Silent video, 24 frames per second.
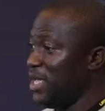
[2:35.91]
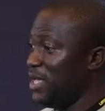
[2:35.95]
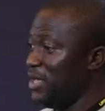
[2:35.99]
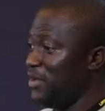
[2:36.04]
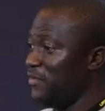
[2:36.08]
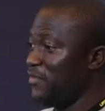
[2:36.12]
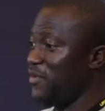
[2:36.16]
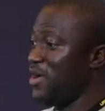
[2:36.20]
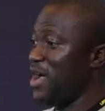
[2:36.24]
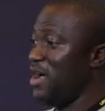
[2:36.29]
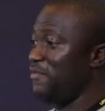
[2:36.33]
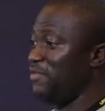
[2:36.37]

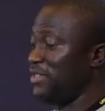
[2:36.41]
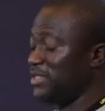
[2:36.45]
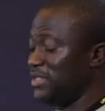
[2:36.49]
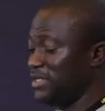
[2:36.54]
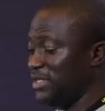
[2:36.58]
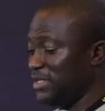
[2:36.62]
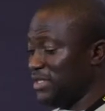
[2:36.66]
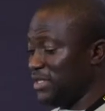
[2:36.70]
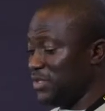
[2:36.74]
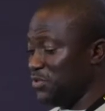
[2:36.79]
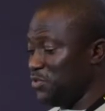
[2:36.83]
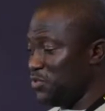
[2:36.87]
If you have a
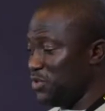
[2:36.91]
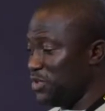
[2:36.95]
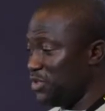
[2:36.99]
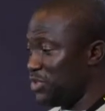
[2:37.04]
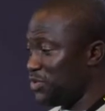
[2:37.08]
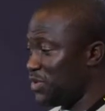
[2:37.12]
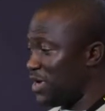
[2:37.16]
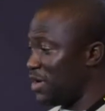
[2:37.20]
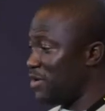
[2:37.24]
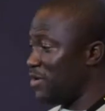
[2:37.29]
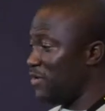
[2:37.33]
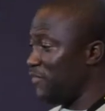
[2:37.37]
city which
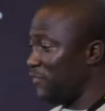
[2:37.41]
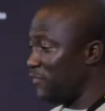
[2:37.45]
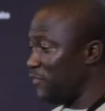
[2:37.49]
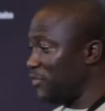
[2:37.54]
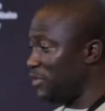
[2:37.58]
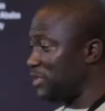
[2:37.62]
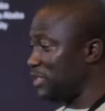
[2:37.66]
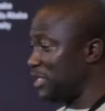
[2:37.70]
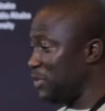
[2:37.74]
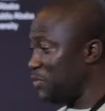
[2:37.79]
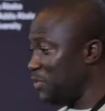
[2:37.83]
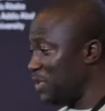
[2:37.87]
you are
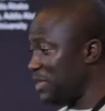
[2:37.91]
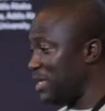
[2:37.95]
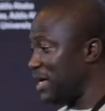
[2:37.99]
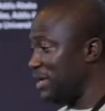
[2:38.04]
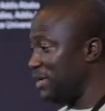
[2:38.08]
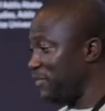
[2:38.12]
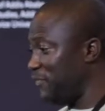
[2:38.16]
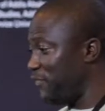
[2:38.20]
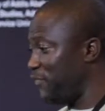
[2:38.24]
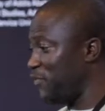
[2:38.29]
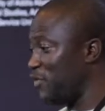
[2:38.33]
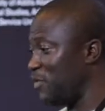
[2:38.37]
confronted with an
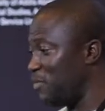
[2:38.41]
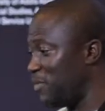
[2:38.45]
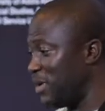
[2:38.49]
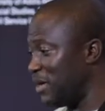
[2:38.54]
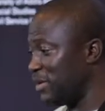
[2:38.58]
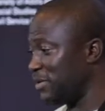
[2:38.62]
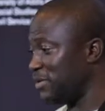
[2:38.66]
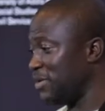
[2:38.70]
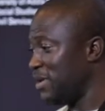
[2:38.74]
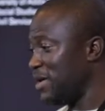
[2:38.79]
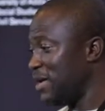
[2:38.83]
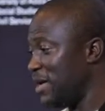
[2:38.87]

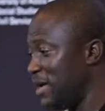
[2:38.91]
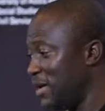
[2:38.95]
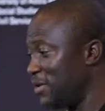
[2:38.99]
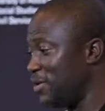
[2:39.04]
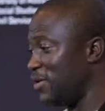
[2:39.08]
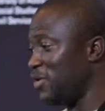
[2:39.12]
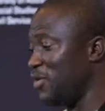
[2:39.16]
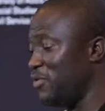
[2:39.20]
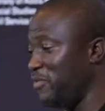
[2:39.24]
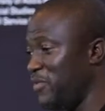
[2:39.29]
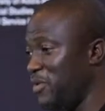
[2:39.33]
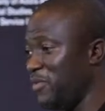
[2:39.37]
informal
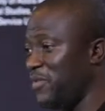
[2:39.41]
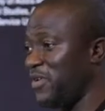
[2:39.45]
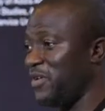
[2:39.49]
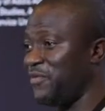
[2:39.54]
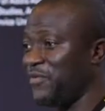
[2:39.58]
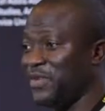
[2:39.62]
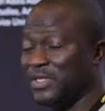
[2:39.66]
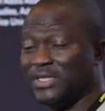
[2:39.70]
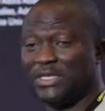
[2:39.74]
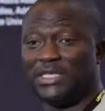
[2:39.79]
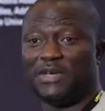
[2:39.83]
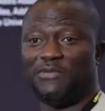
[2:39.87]
economy of
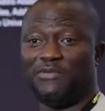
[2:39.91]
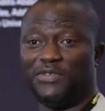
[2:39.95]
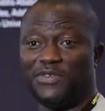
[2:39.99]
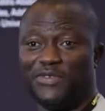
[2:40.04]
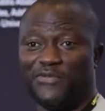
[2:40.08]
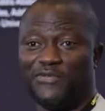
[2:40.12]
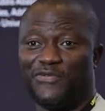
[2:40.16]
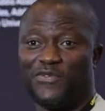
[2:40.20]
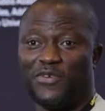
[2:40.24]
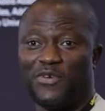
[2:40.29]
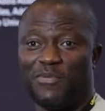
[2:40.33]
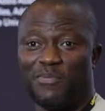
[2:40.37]
about
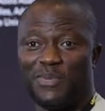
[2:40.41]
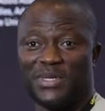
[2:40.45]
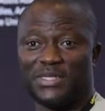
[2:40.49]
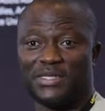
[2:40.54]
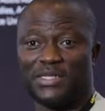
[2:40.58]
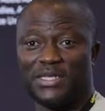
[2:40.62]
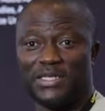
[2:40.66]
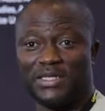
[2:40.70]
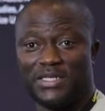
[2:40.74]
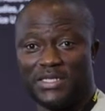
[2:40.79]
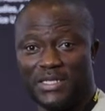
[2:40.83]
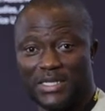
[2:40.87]

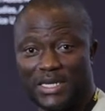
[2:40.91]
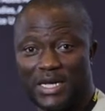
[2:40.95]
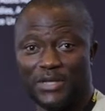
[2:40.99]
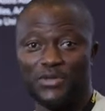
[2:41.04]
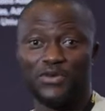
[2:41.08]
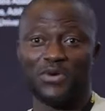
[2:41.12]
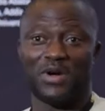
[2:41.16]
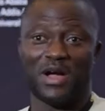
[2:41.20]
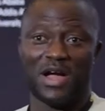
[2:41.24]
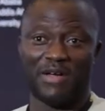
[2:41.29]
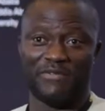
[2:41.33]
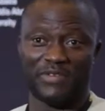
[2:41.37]
74%, then
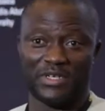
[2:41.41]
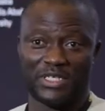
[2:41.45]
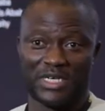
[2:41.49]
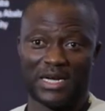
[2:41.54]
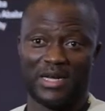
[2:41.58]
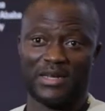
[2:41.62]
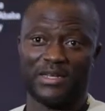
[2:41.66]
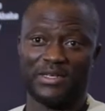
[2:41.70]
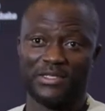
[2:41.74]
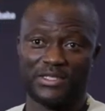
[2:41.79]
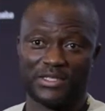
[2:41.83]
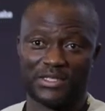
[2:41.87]
you have a
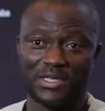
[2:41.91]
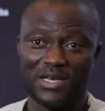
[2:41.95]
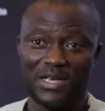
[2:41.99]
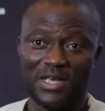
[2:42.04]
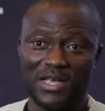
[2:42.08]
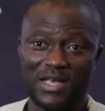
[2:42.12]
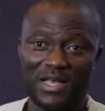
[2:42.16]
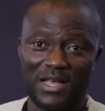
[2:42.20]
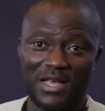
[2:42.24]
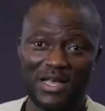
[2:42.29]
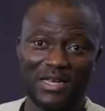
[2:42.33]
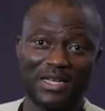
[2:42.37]
challenge.
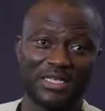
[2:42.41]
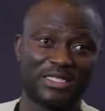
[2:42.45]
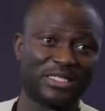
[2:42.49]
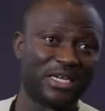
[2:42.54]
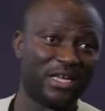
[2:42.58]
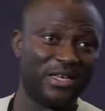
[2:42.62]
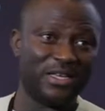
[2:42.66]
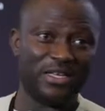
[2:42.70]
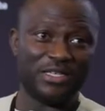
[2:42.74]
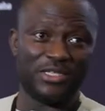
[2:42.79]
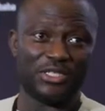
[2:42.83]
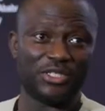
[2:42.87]
And the
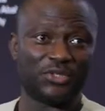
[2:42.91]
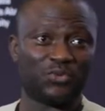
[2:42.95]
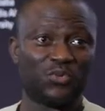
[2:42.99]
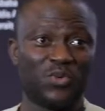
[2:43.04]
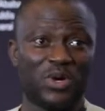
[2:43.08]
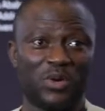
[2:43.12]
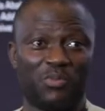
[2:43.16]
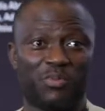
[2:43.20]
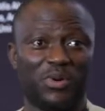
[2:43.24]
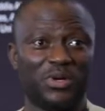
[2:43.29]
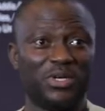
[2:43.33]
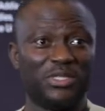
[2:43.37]
challenge is
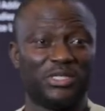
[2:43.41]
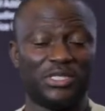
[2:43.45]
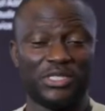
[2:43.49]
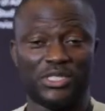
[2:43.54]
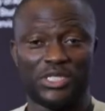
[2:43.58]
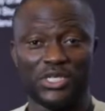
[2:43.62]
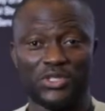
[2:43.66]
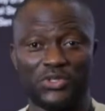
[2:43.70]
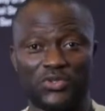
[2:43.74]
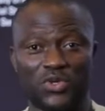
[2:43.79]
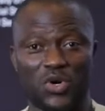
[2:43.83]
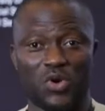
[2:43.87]
where
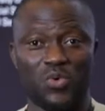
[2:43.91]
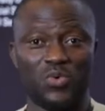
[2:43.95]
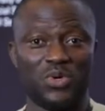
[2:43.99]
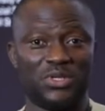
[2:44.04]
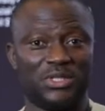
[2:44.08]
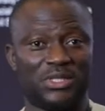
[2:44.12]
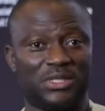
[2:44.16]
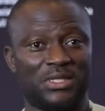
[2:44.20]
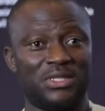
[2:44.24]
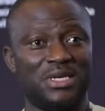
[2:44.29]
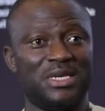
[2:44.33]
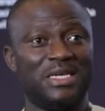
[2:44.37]
politicians
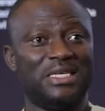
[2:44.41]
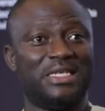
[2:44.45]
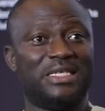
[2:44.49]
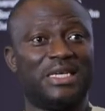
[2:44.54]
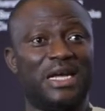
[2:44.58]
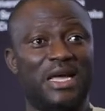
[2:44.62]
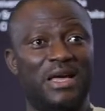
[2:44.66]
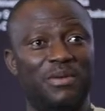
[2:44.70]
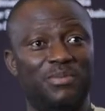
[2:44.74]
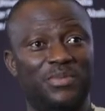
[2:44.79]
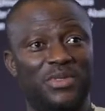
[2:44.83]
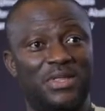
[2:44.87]
always
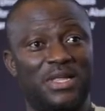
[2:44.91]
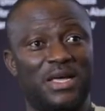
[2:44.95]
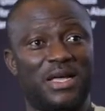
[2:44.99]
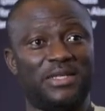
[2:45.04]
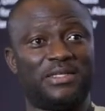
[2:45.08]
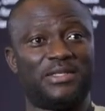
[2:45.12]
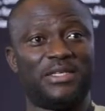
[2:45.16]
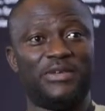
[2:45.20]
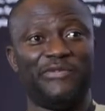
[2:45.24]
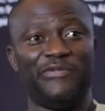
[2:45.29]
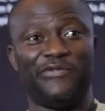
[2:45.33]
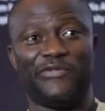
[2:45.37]
term
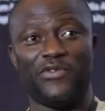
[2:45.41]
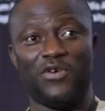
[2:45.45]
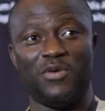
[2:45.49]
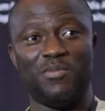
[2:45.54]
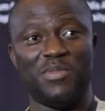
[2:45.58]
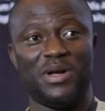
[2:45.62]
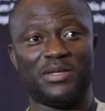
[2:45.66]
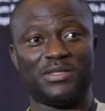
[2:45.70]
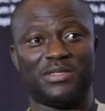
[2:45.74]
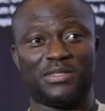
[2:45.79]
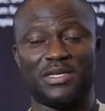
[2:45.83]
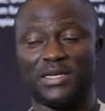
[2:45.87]
that
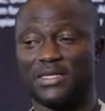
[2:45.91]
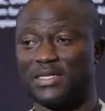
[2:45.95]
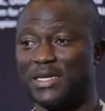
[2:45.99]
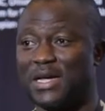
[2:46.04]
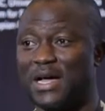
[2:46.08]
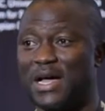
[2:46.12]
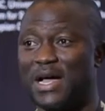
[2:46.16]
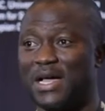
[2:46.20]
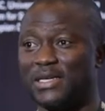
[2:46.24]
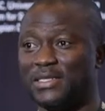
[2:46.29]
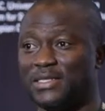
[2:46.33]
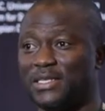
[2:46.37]
informal
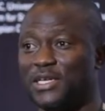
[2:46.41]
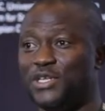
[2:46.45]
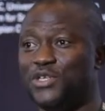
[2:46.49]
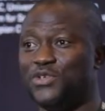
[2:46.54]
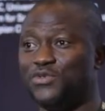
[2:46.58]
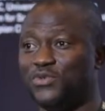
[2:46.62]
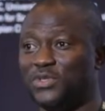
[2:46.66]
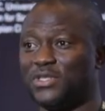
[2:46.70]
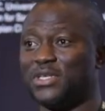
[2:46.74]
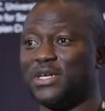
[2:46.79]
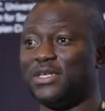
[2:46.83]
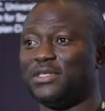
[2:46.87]
sector as a
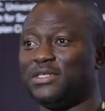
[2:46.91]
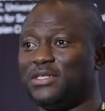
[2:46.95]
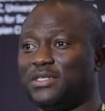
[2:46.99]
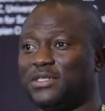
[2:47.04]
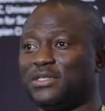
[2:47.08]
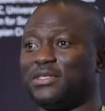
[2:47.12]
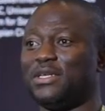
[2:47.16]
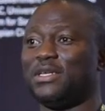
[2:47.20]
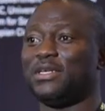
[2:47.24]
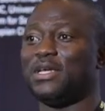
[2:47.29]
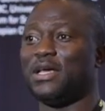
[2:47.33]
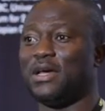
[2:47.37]

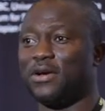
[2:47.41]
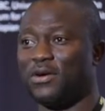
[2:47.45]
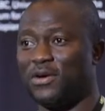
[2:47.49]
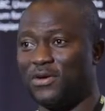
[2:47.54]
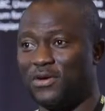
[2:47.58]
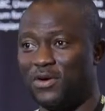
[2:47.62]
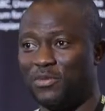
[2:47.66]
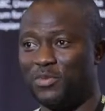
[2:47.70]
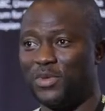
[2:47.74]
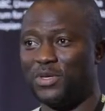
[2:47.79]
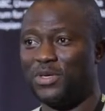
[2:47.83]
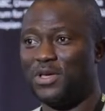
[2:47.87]
nuisance
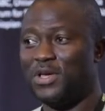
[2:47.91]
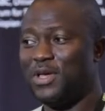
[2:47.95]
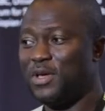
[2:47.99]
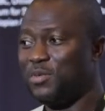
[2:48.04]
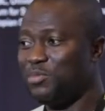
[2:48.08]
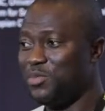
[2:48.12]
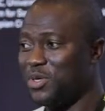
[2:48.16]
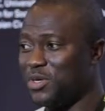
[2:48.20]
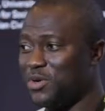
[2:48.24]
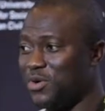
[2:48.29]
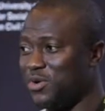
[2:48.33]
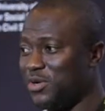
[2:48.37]
economy
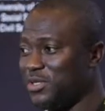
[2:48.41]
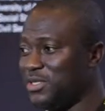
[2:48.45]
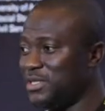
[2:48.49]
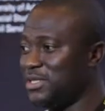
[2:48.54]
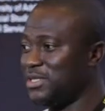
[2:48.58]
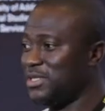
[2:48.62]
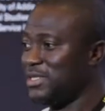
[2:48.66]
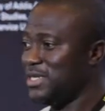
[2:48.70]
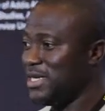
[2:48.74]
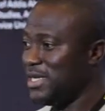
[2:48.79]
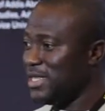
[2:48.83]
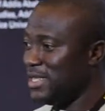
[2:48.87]

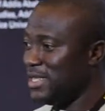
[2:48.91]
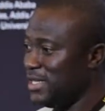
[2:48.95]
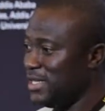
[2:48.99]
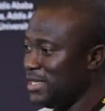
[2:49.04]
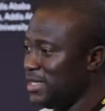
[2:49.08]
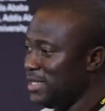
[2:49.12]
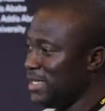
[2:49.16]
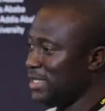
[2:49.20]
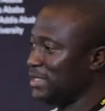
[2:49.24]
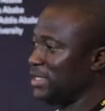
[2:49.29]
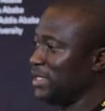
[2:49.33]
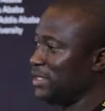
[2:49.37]
because
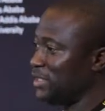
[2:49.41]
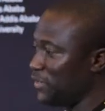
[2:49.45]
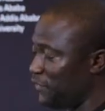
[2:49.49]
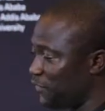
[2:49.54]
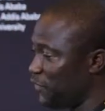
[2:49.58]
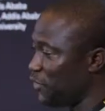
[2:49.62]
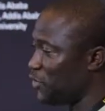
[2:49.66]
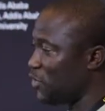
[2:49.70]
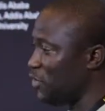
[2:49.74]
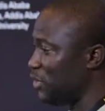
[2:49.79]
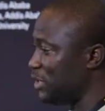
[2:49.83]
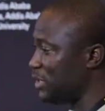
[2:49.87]
there's a
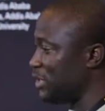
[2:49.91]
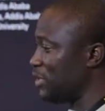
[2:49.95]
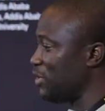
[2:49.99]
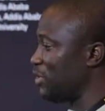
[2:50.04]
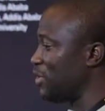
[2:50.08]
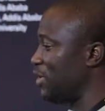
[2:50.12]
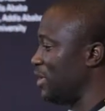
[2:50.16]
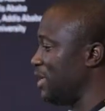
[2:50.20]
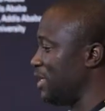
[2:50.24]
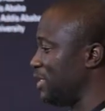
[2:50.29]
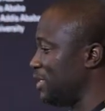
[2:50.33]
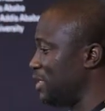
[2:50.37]
difficulty in
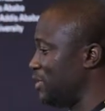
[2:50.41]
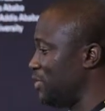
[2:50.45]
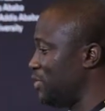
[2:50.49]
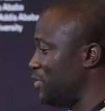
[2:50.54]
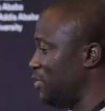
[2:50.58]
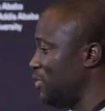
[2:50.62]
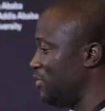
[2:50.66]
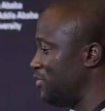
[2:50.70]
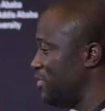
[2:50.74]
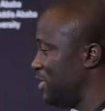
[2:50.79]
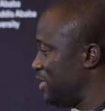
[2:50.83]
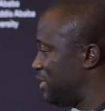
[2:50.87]
collecting
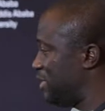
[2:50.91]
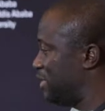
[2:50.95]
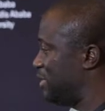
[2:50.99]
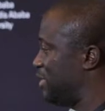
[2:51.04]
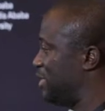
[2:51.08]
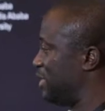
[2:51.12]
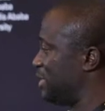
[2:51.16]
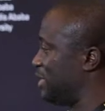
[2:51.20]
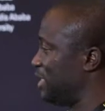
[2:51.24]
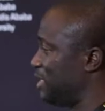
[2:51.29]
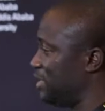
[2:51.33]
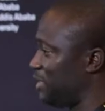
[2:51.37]
your rates.
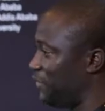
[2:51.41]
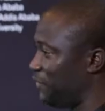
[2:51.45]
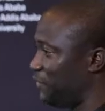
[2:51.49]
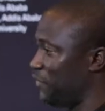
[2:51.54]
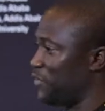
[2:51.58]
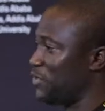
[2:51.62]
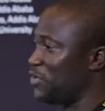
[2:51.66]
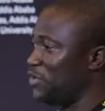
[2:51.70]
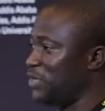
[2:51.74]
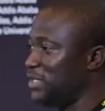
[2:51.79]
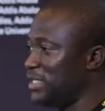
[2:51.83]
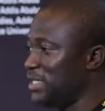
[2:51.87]
There's a
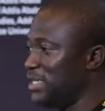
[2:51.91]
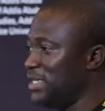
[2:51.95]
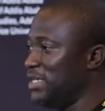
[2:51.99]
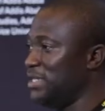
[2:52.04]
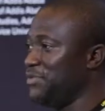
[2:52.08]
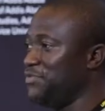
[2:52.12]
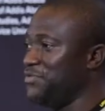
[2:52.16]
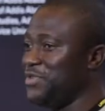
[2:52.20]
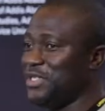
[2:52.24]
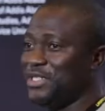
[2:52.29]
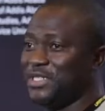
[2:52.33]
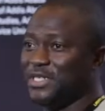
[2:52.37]
difficulty
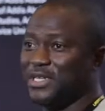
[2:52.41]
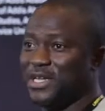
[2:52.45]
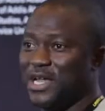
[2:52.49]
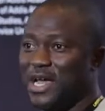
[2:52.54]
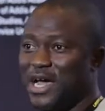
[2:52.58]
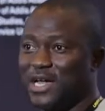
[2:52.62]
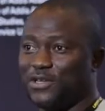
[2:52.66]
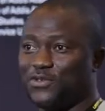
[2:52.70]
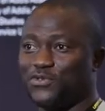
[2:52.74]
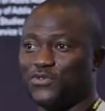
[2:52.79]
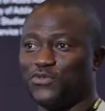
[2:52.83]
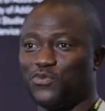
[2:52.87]
in reaching
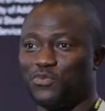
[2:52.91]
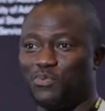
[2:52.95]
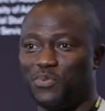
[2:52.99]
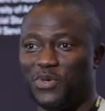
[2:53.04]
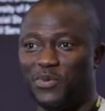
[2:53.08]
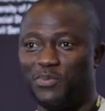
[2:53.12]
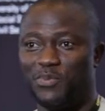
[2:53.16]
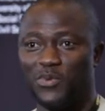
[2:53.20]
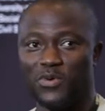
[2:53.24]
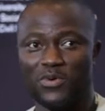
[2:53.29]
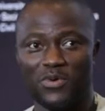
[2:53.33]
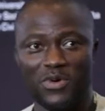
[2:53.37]
out to
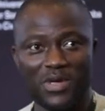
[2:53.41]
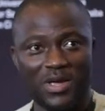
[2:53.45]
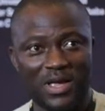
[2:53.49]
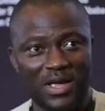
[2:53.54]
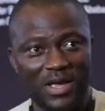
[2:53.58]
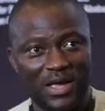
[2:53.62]
people.